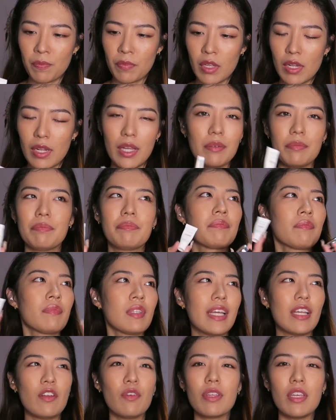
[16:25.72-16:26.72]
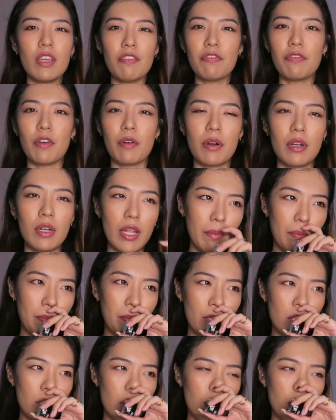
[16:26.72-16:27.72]
Like, they don't give for like
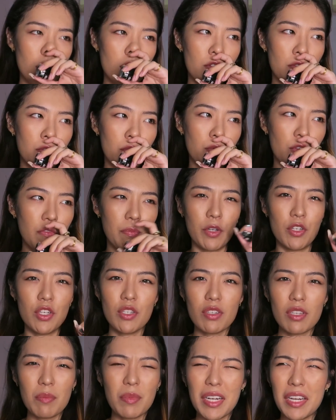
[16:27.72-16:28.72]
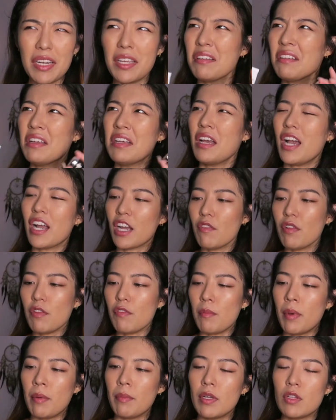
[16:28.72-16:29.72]
repurchase, something like that. I can't really
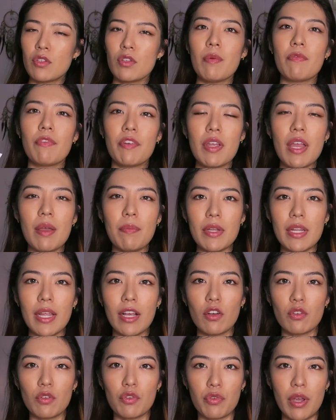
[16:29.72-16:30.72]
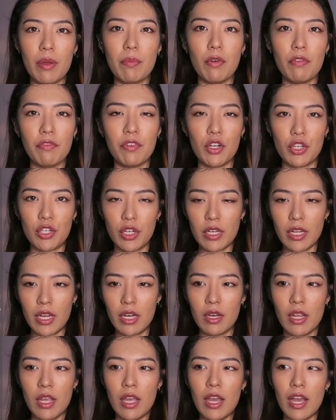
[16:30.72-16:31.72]
remember. So I'm very happy that I got to try both versions,
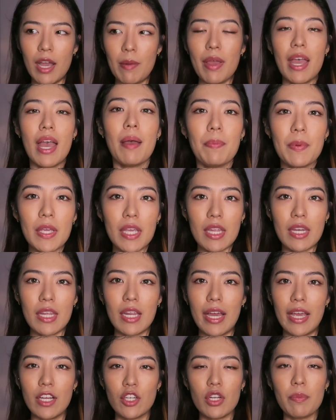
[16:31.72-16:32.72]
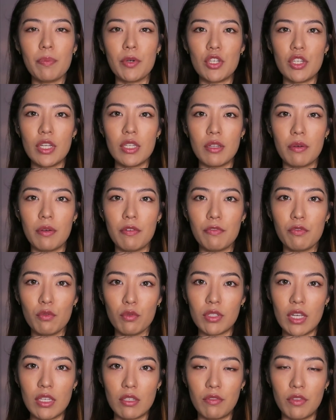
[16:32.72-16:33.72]
and I'm happy that I actually purchased the full
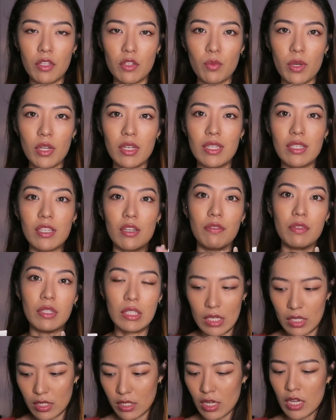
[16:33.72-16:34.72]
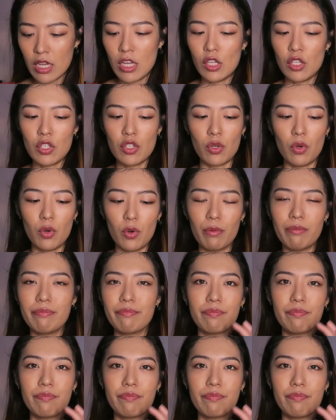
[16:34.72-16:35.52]
size of this one instead of this. So